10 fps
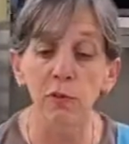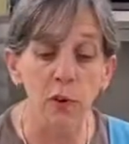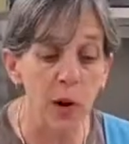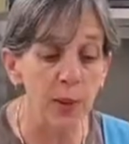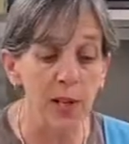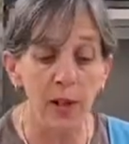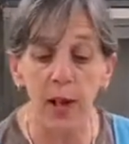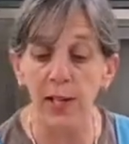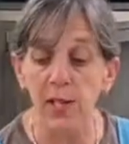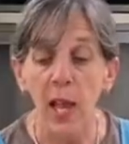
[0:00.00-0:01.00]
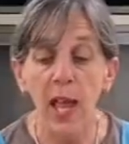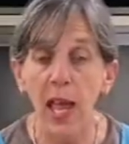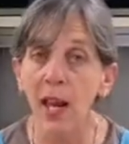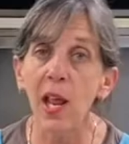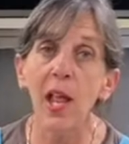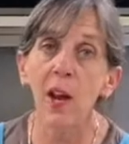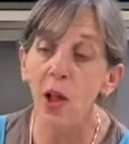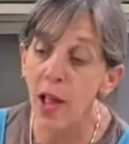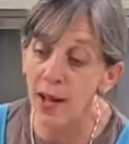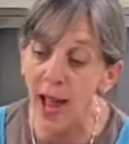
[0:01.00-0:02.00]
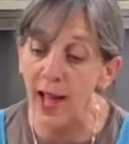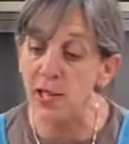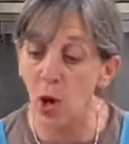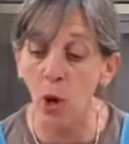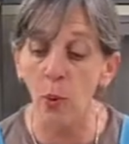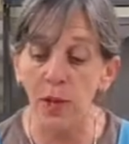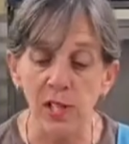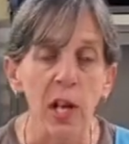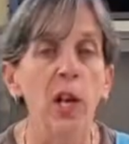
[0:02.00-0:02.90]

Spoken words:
Farming Alliance, and as always,